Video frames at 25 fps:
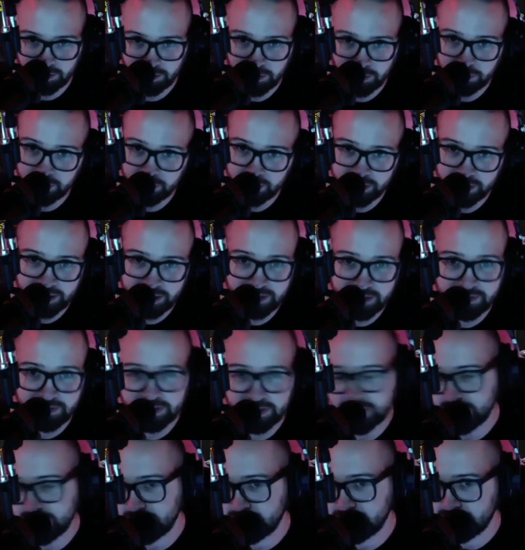own
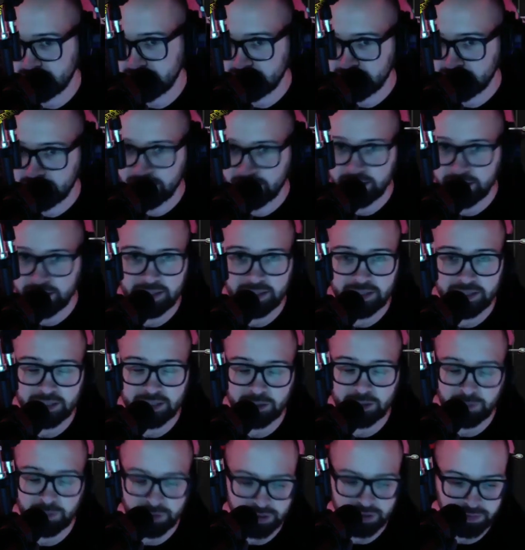beliefs, and
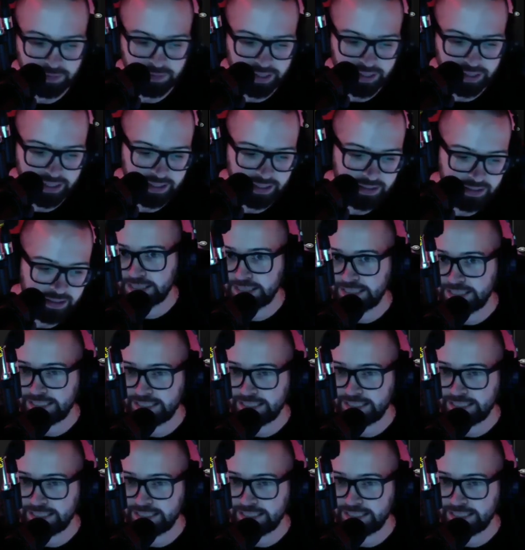this one's mine.